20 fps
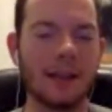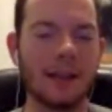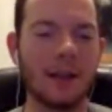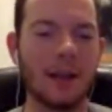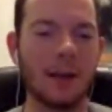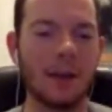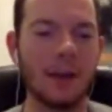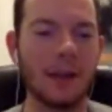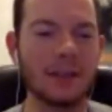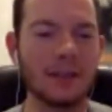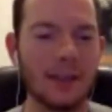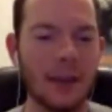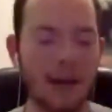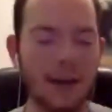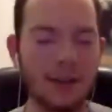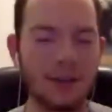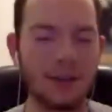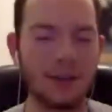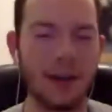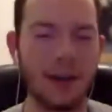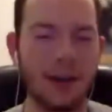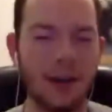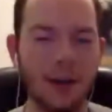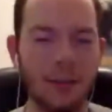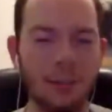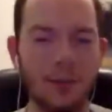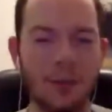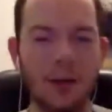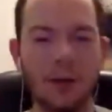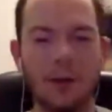then he's got to try to
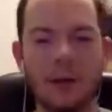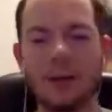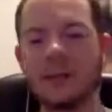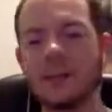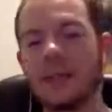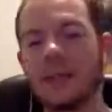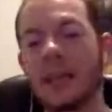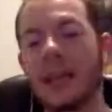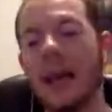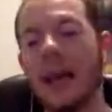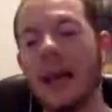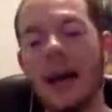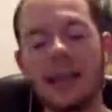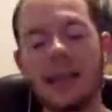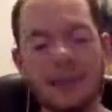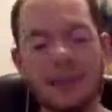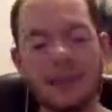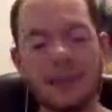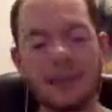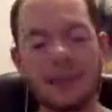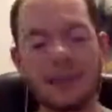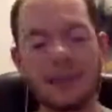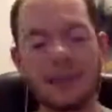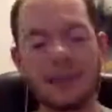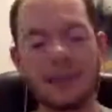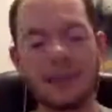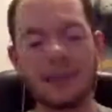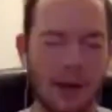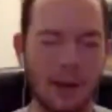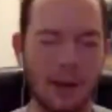upload because he has to.
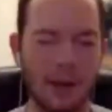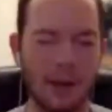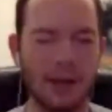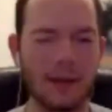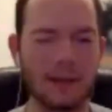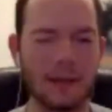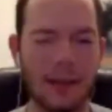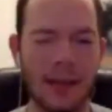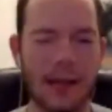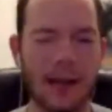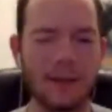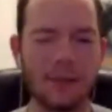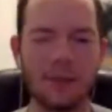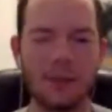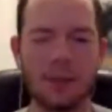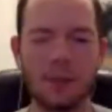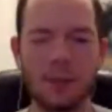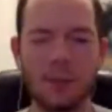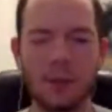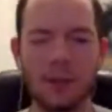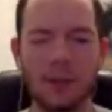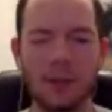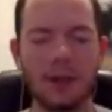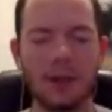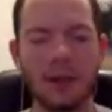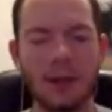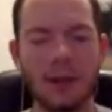I mean, he doesn't have to, but